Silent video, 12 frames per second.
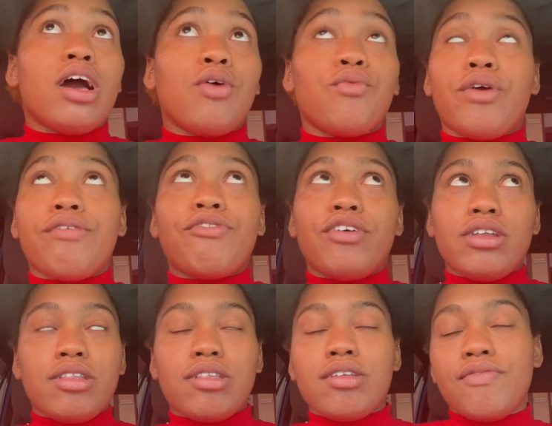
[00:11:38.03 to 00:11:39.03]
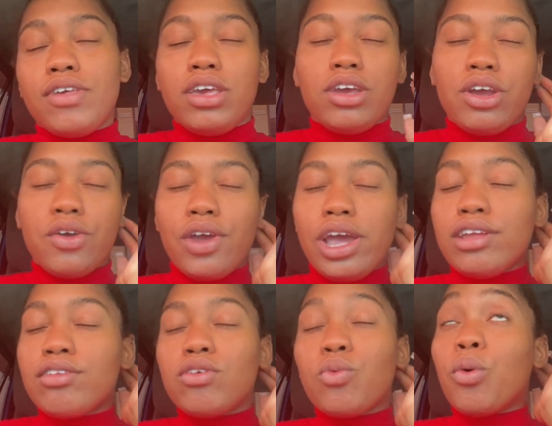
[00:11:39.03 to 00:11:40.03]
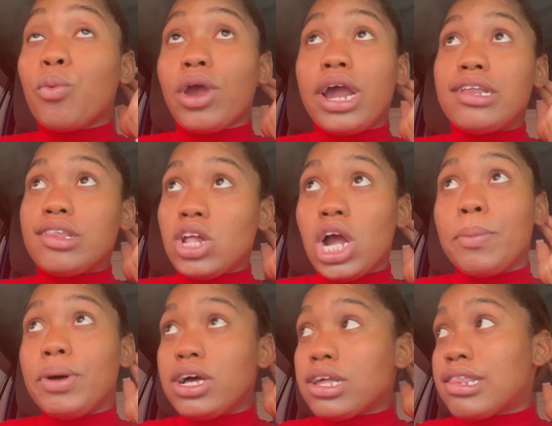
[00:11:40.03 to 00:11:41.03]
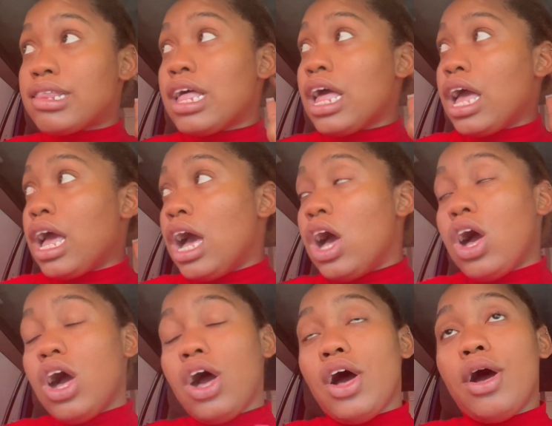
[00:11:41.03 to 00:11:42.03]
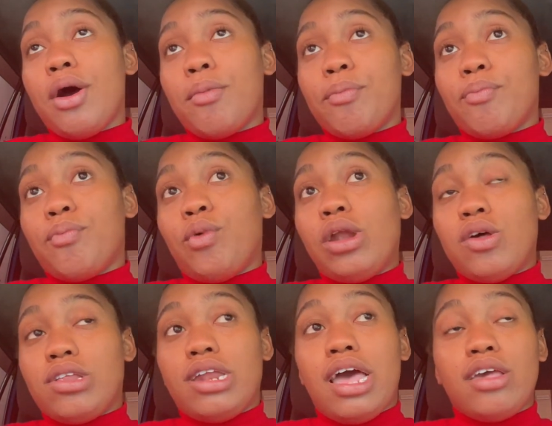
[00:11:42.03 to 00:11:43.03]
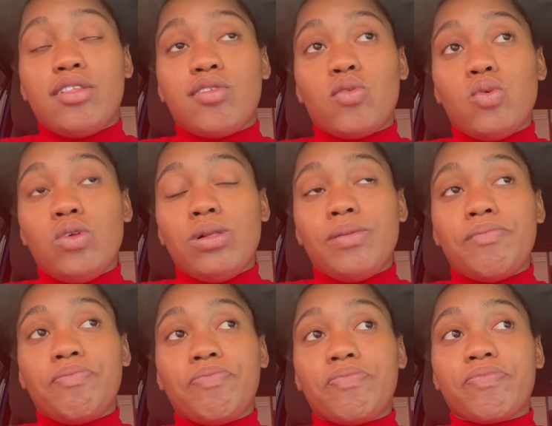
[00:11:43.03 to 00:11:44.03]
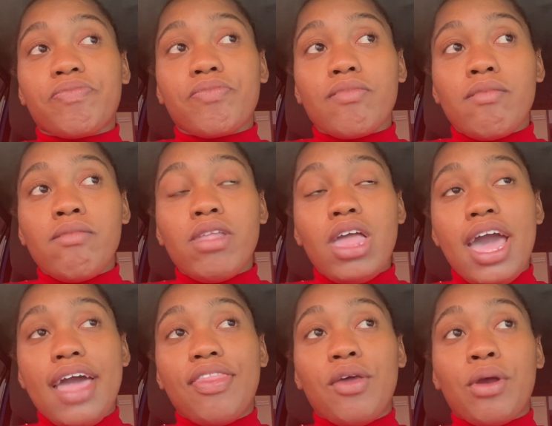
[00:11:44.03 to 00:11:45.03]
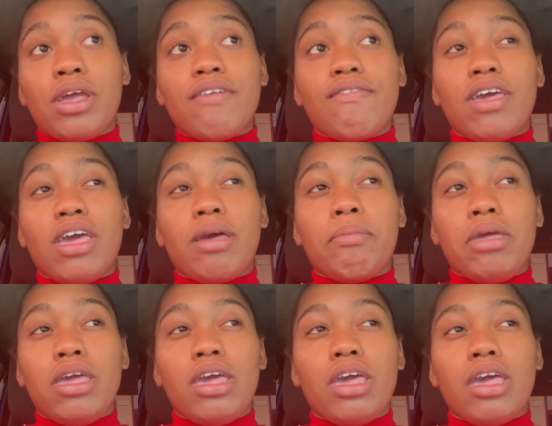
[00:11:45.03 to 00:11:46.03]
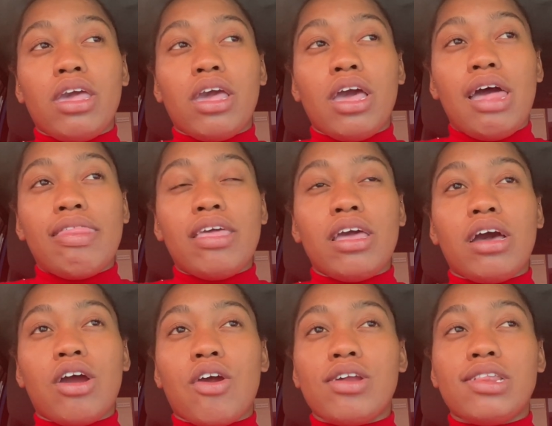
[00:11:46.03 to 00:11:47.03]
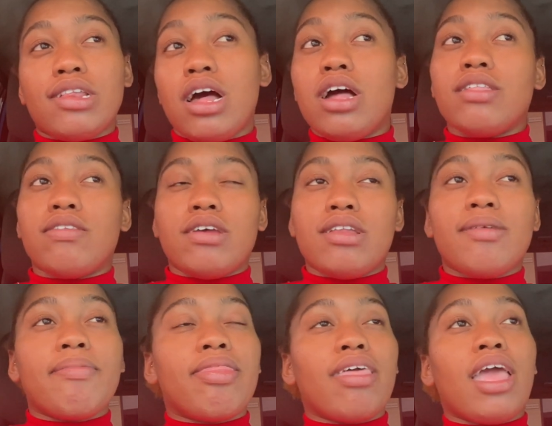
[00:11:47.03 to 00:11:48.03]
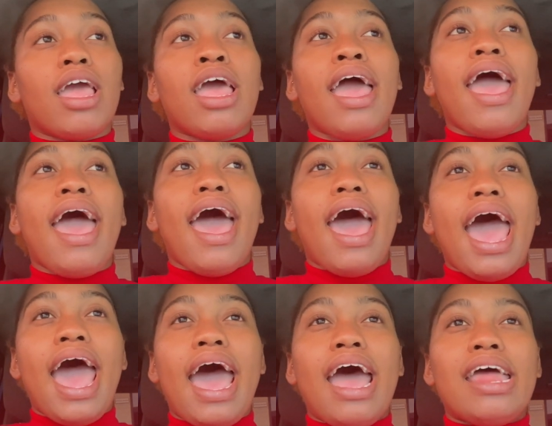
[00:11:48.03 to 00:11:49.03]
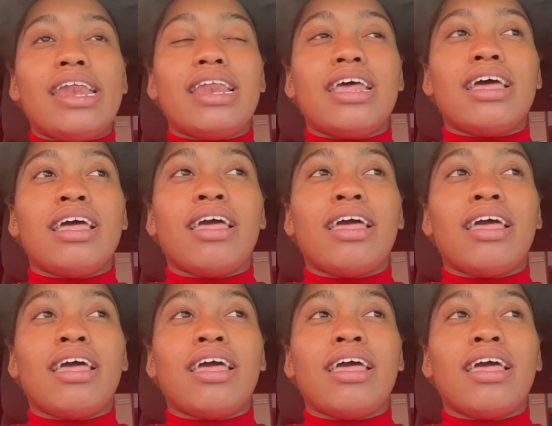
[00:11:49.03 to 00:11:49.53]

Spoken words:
reference of the year, right? When we were at Starbucks, when I was in high school, and they were giving me, I think, a croissant or something, and